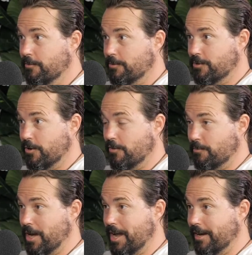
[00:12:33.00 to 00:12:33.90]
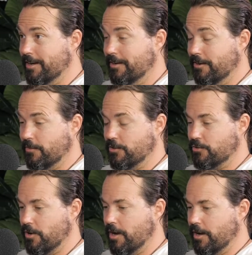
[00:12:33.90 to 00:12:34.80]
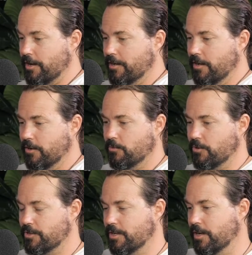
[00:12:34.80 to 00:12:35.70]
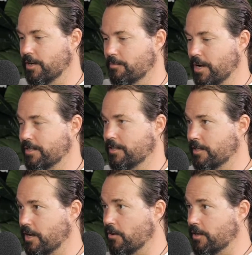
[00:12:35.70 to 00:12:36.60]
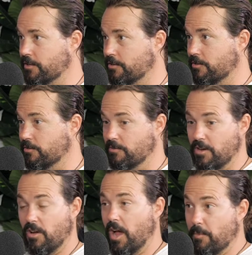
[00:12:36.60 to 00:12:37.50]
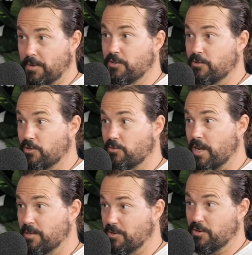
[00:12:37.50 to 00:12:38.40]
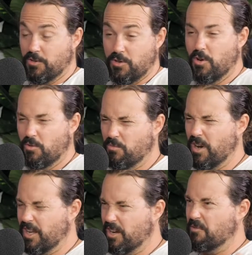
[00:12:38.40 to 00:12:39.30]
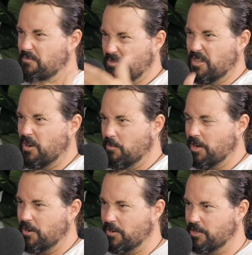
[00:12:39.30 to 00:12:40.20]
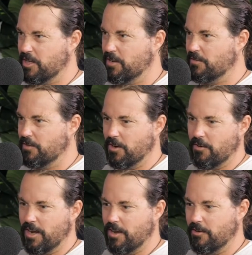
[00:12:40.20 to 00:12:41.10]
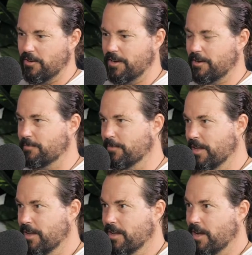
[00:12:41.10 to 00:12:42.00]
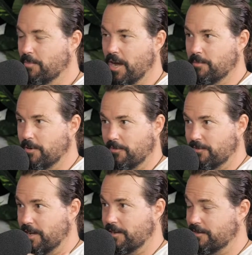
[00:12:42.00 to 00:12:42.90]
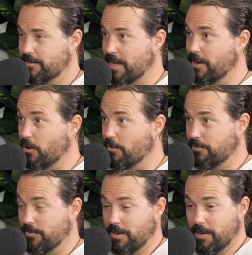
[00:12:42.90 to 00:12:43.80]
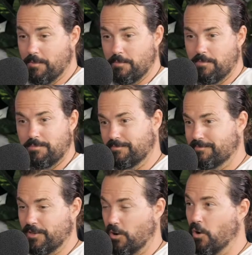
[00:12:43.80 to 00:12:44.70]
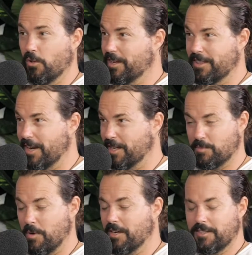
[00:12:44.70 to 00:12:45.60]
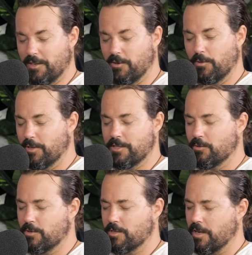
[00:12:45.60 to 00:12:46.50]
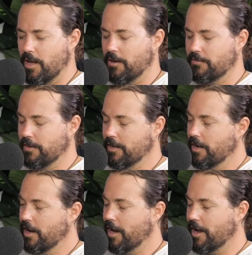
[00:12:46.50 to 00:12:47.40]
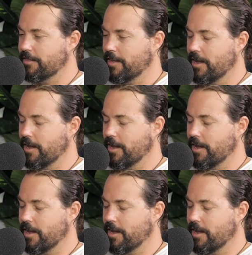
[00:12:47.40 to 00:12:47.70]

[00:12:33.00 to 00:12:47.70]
Reserve Bank of Australia was basically going to up interest rates because we're going to achieve, our a payment of debt off, earlier than expected and all this sort of stuff. And